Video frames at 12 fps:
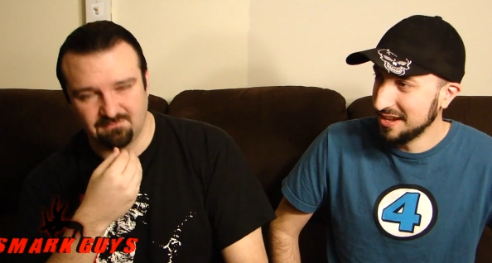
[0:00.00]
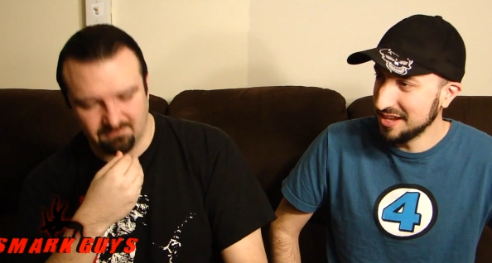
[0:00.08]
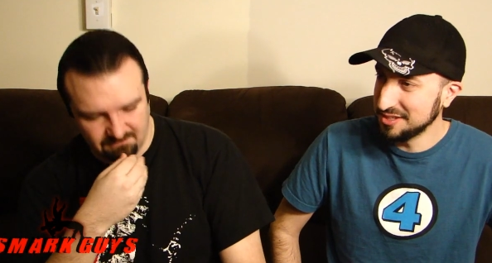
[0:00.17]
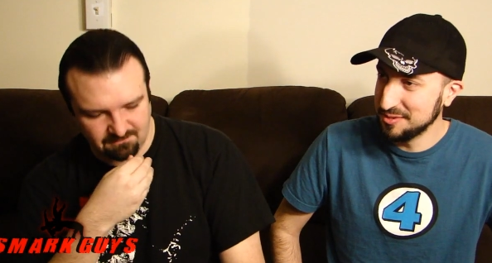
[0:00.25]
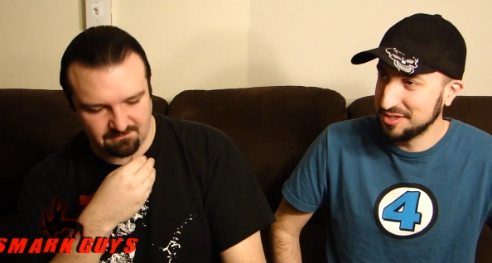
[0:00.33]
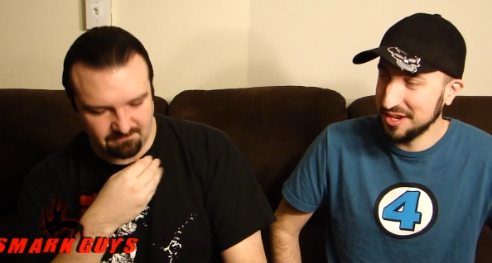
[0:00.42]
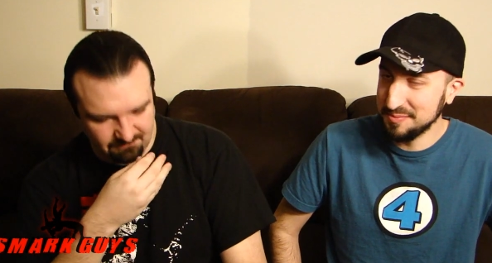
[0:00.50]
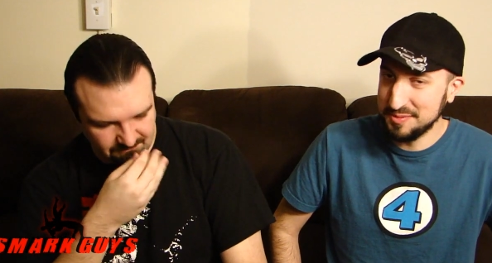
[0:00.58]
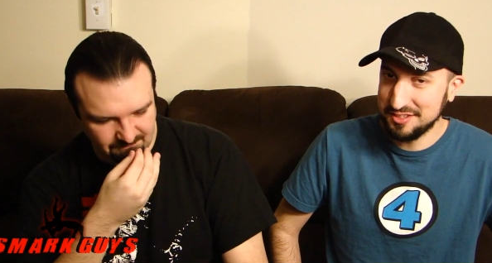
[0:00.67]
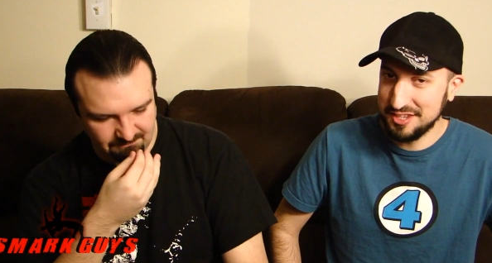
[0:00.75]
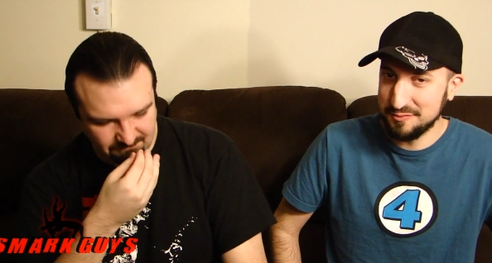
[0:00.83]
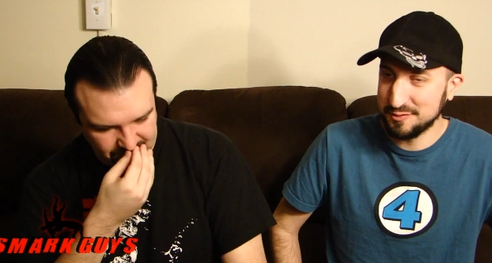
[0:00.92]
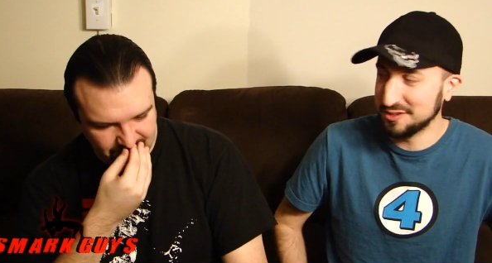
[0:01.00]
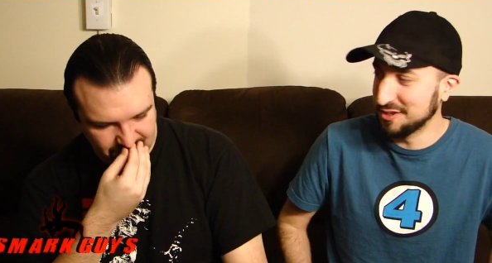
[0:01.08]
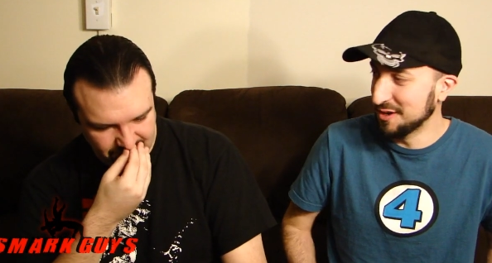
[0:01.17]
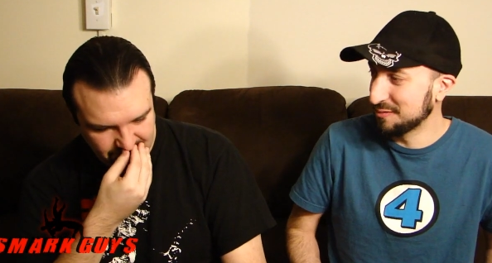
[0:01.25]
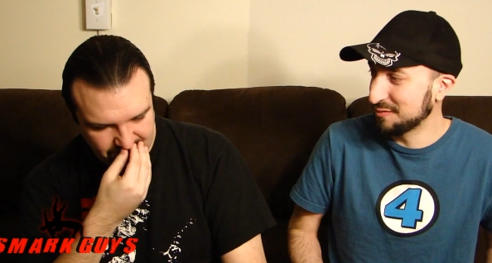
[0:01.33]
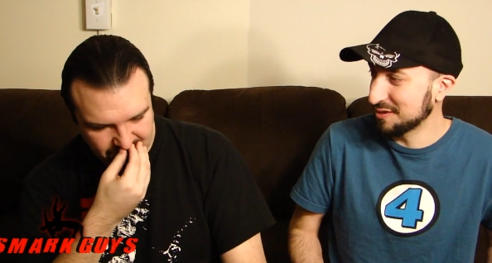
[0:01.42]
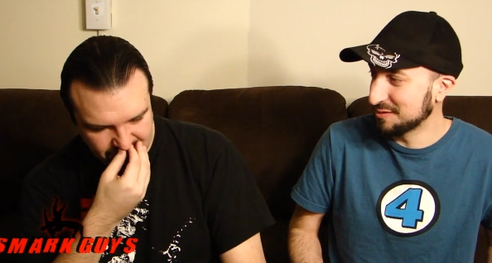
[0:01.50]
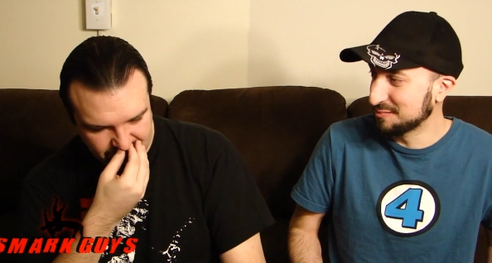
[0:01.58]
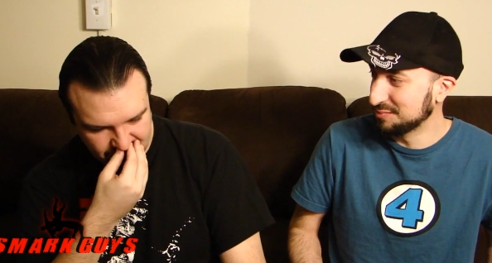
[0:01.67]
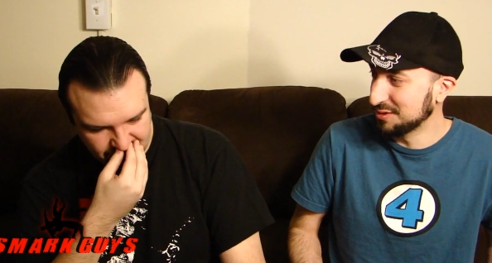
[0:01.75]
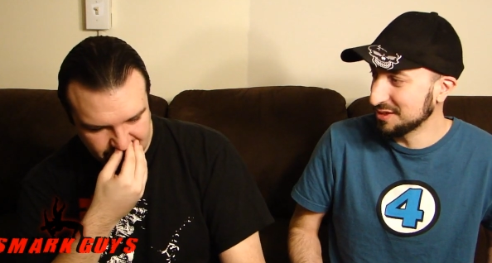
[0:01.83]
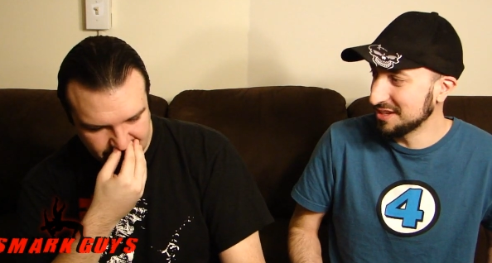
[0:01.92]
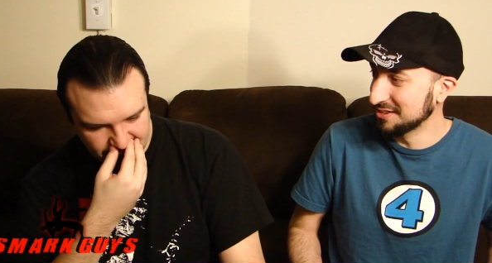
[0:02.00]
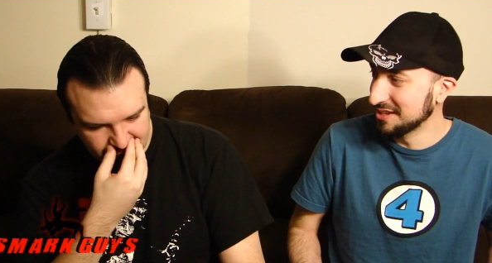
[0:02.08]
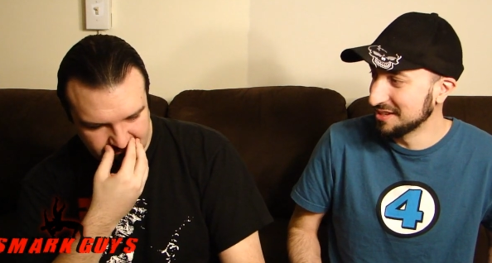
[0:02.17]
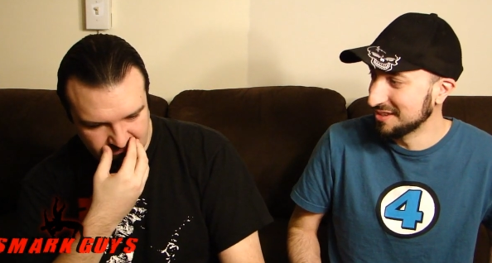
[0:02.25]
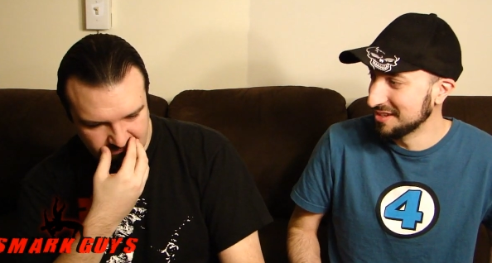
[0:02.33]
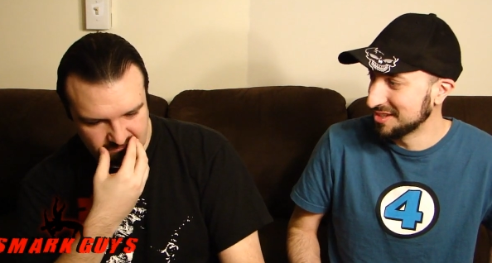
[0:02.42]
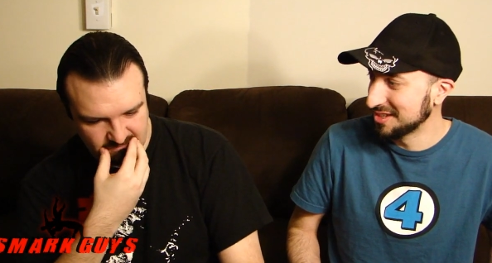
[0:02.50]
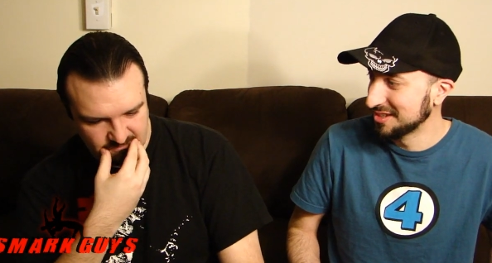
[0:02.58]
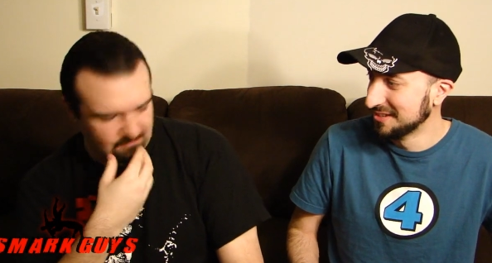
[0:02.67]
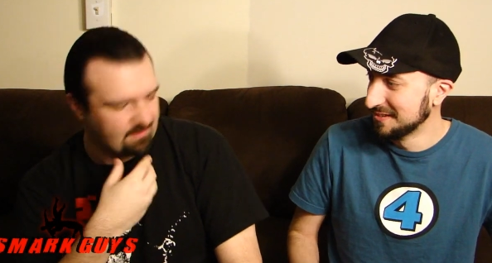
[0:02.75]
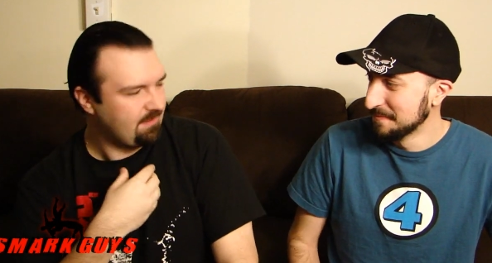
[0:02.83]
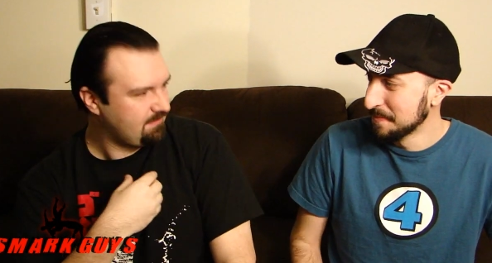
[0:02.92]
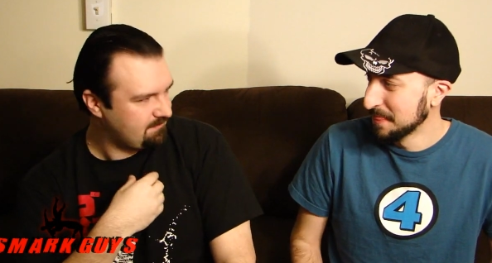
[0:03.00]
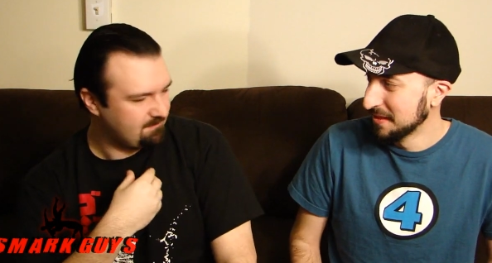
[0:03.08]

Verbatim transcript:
Speaker 1: It has to be something different, though, if they're playing it like this. Right.